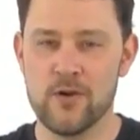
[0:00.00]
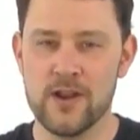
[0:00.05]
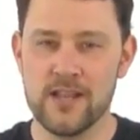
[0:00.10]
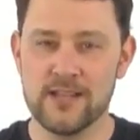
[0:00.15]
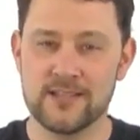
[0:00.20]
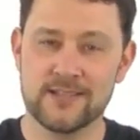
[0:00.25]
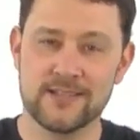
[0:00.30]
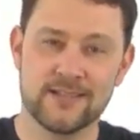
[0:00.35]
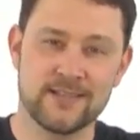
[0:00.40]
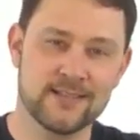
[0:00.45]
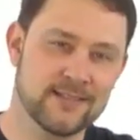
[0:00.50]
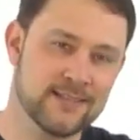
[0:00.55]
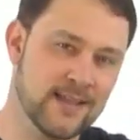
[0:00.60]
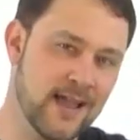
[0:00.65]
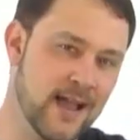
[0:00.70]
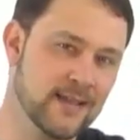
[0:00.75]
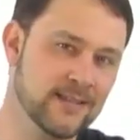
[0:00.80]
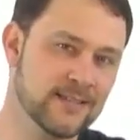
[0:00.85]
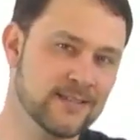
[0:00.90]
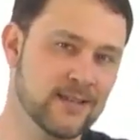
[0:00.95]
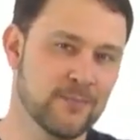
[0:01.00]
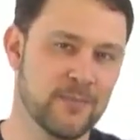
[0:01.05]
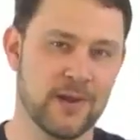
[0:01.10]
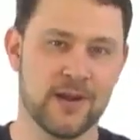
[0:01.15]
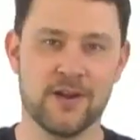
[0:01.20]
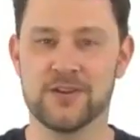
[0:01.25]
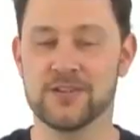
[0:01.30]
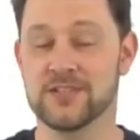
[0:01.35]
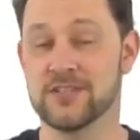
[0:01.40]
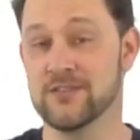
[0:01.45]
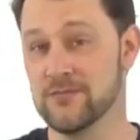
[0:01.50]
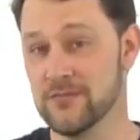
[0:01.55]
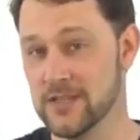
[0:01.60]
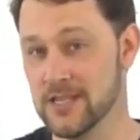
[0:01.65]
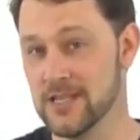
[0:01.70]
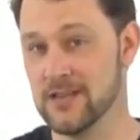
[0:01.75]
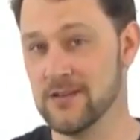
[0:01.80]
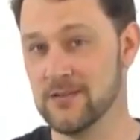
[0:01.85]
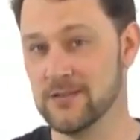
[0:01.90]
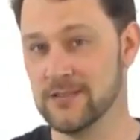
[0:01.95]
Racing size comparison
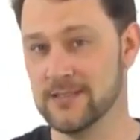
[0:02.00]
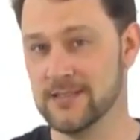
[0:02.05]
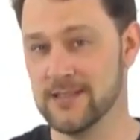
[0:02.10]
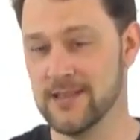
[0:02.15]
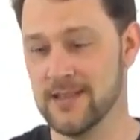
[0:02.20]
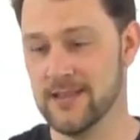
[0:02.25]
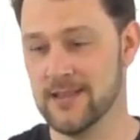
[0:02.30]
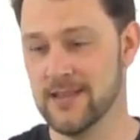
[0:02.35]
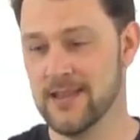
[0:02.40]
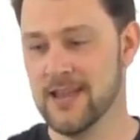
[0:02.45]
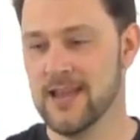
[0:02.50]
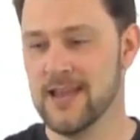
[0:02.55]
video today.